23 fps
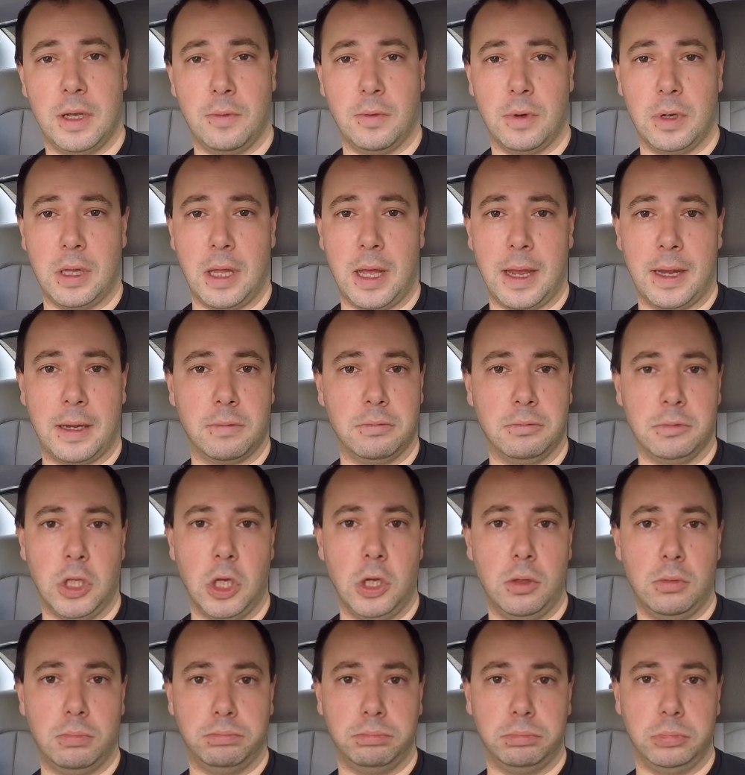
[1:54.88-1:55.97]
They were like,
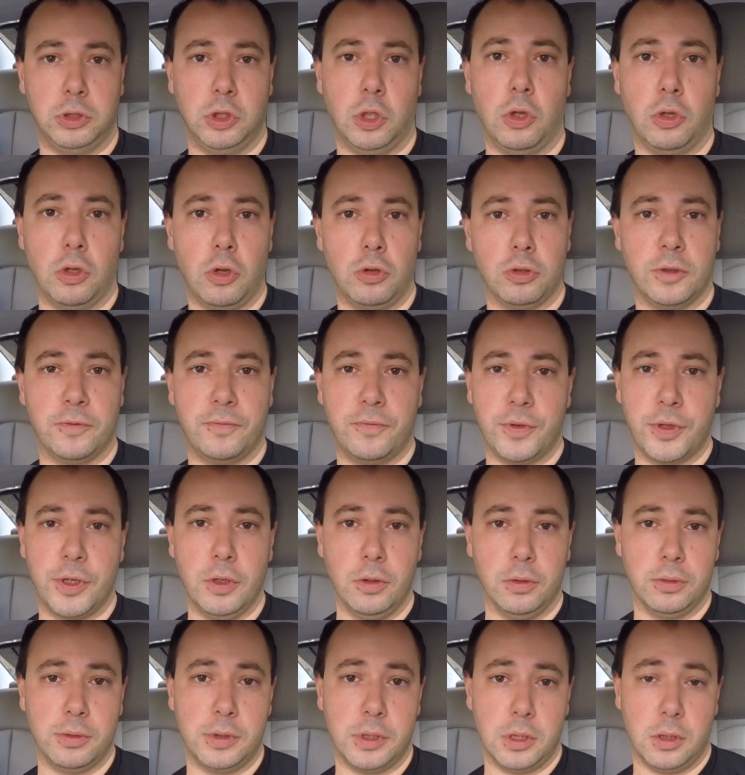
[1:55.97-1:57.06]
no, no loaner for
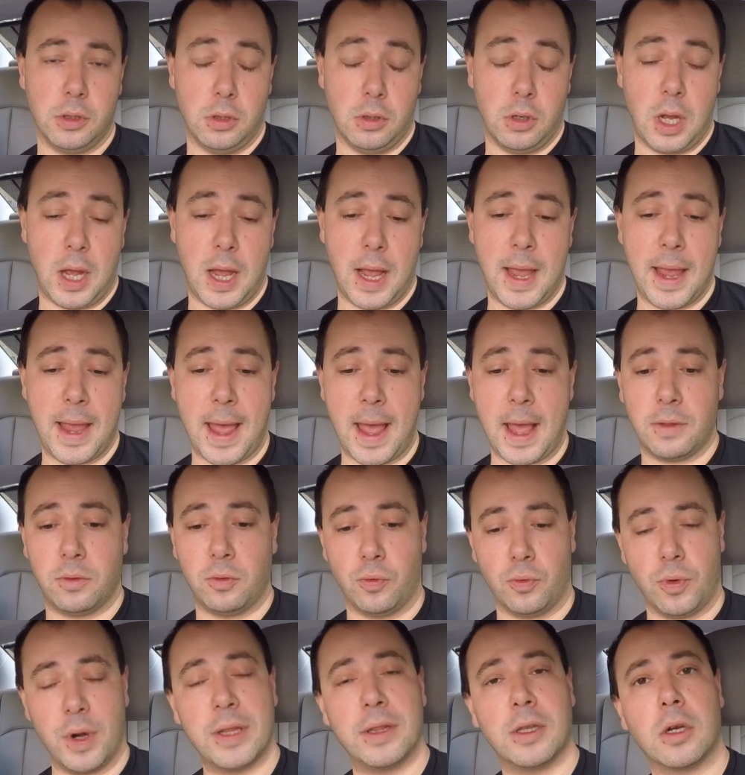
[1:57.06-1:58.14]
you. So I had
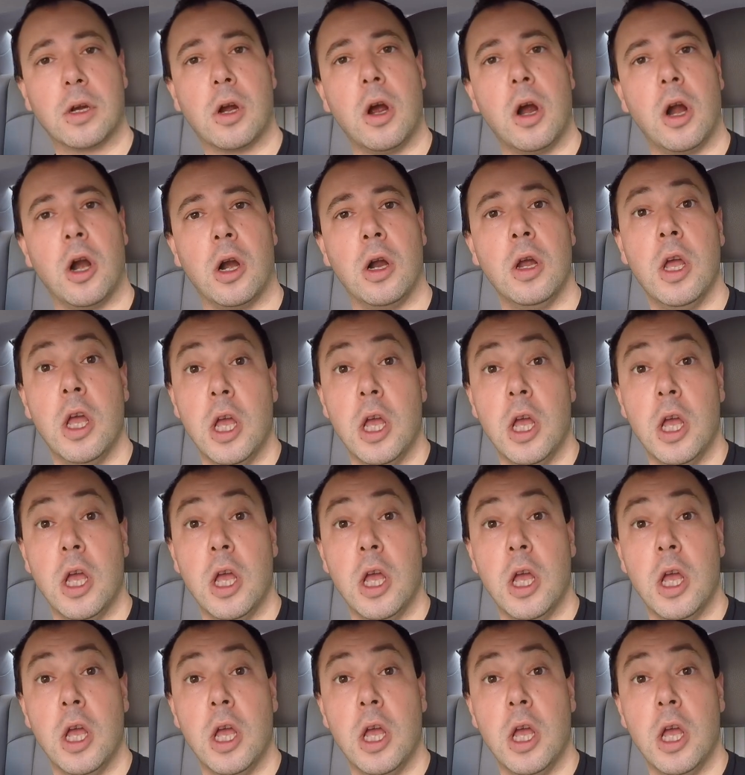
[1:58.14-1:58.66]
to rent a car